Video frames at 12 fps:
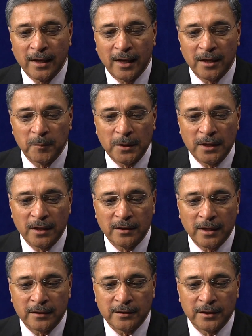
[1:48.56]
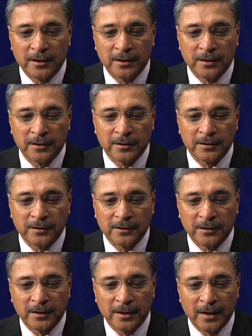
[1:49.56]
any media that he
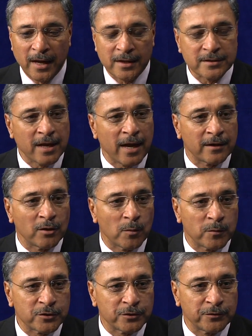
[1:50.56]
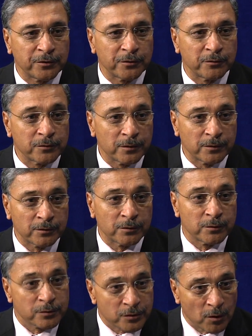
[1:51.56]
has had the opportunity to
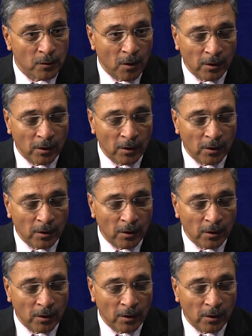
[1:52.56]
do so